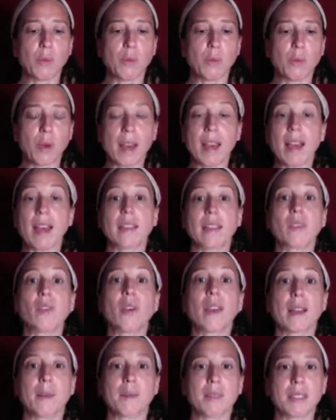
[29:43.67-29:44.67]
I had
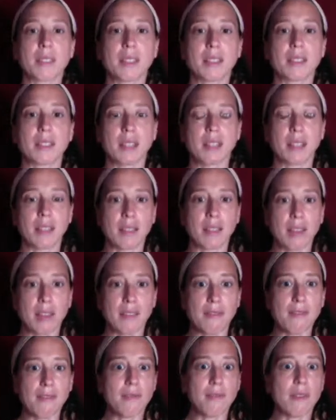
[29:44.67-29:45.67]
cramps last night, and then I
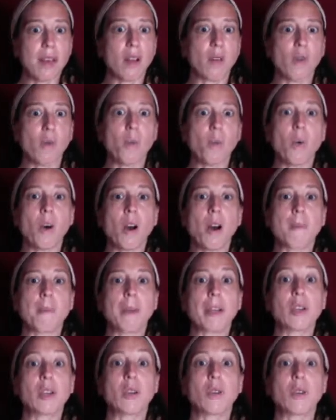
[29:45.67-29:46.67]
felt what
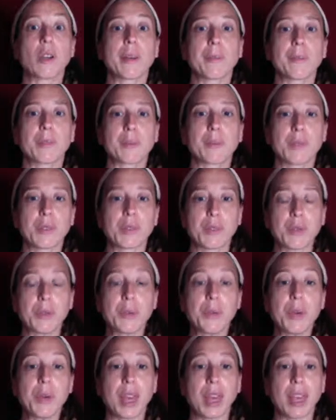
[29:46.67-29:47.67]
my cramps were
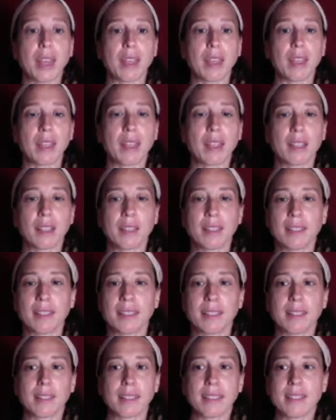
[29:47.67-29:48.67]
doing.
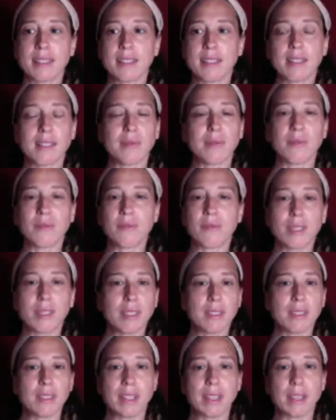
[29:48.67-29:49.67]
It didn't
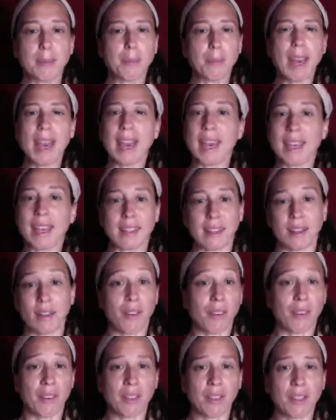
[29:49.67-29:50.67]
feel like pain at
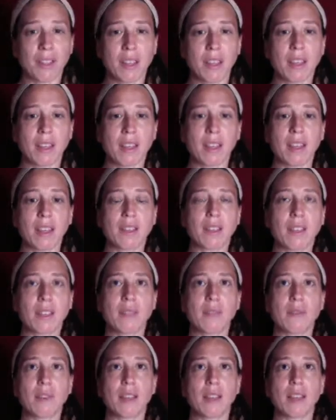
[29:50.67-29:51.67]
all. It
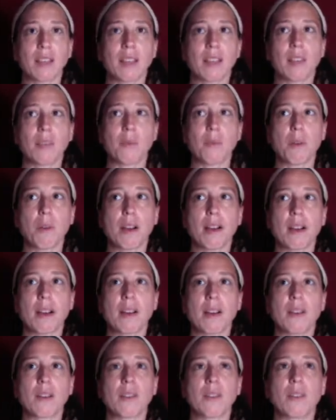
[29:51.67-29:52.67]
just felt like,
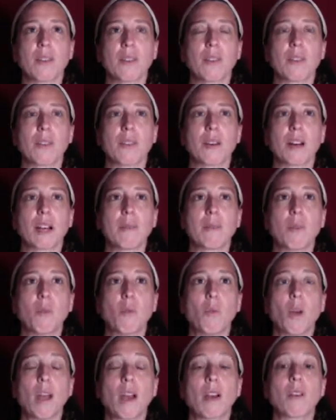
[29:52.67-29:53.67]
wow, I'm
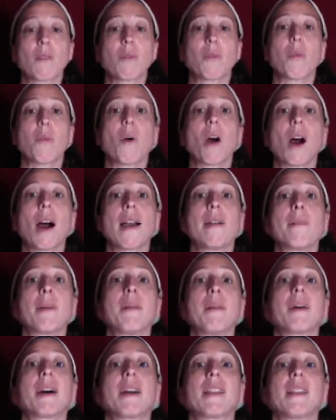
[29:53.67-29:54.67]
aware of why
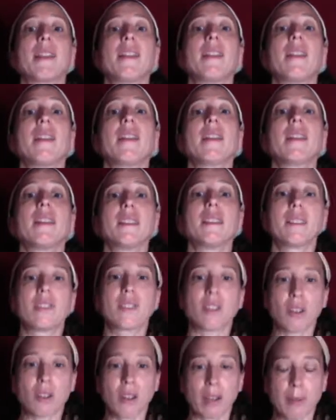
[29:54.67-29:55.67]
my body needs
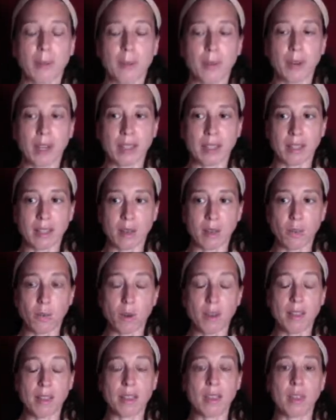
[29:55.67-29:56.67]
to cramp right now.
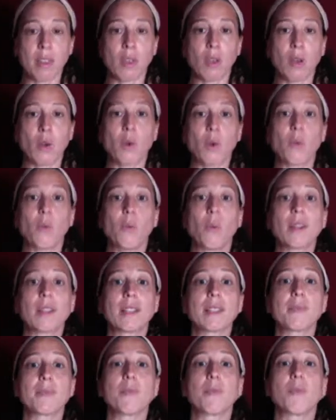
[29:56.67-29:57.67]
What
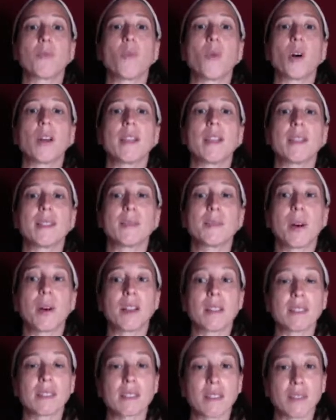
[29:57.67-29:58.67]
is
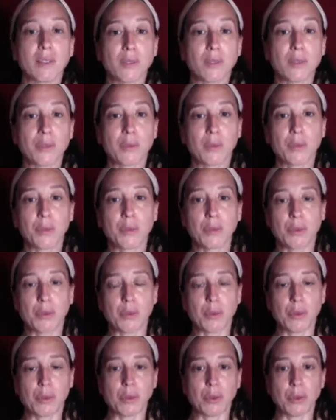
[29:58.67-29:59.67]
pulsing through
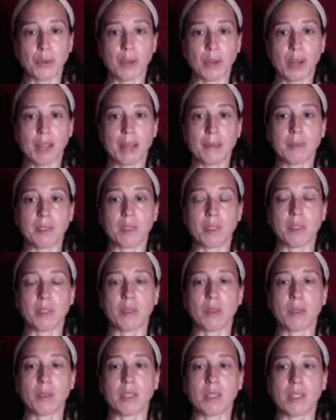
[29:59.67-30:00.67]
those cramps,
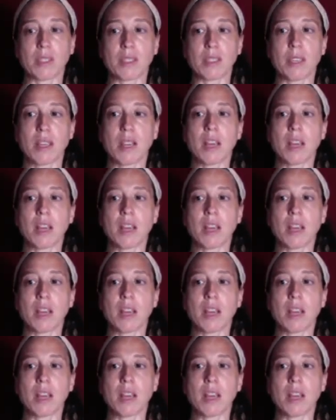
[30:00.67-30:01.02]
and just